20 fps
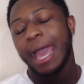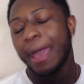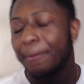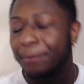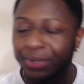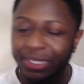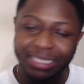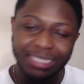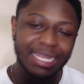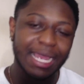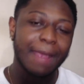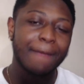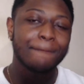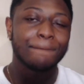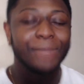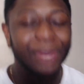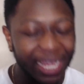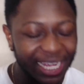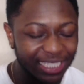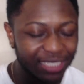stay
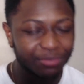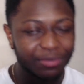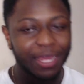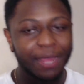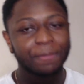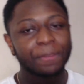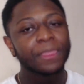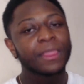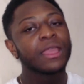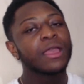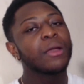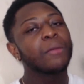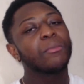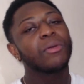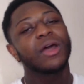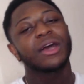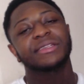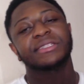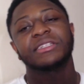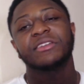blessed, man.
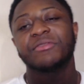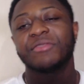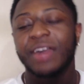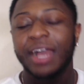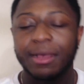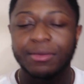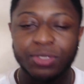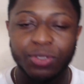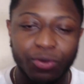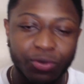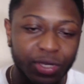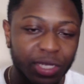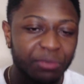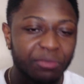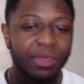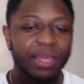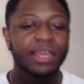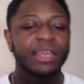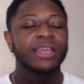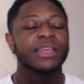Positive vibes only, man.
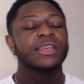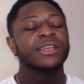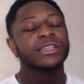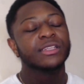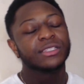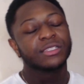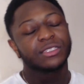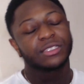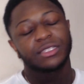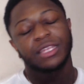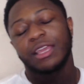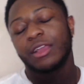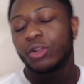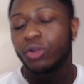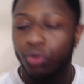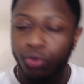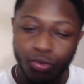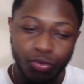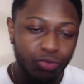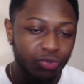Stay
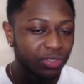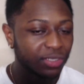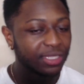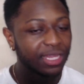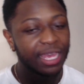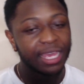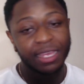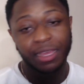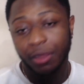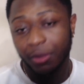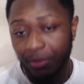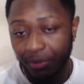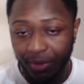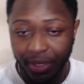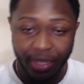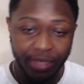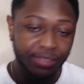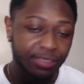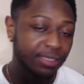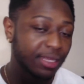cool, stay up, man.
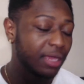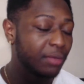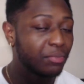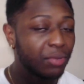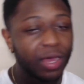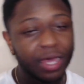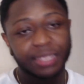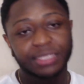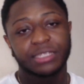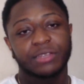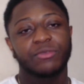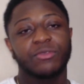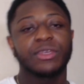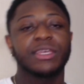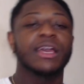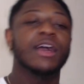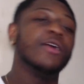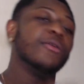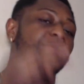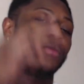Stay positive. We out,
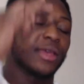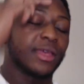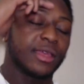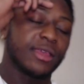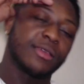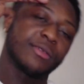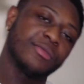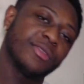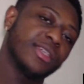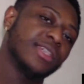man. Peace.